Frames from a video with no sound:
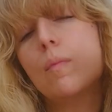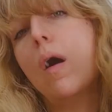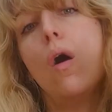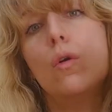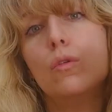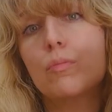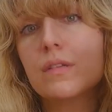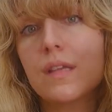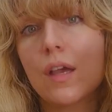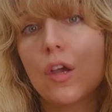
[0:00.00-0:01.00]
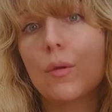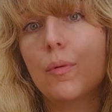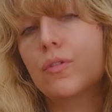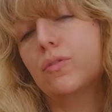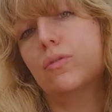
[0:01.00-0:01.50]
old Prosecco
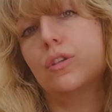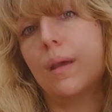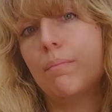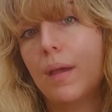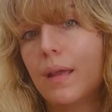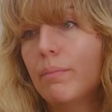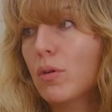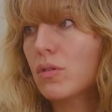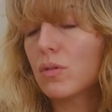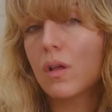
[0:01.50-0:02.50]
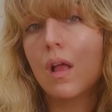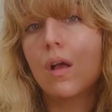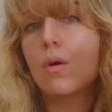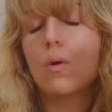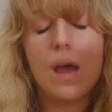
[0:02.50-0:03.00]
bottle, champagne bottle,
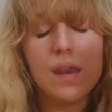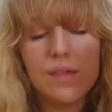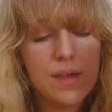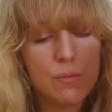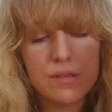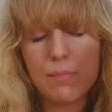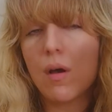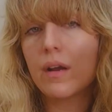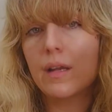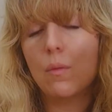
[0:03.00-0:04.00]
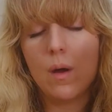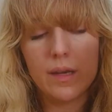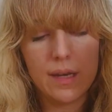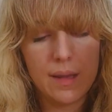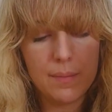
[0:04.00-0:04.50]
or anything with sparkling wine
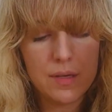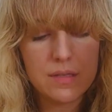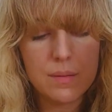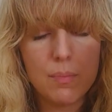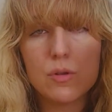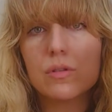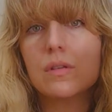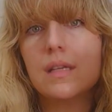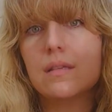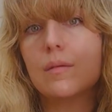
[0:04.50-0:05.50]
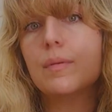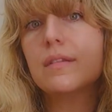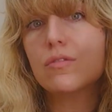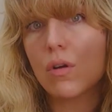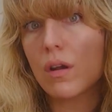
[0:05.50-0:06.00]
in it, because the bottle needs to be
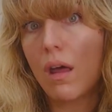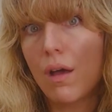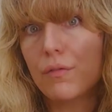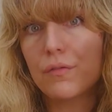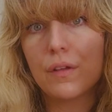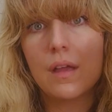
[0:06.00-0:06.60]
strong enough.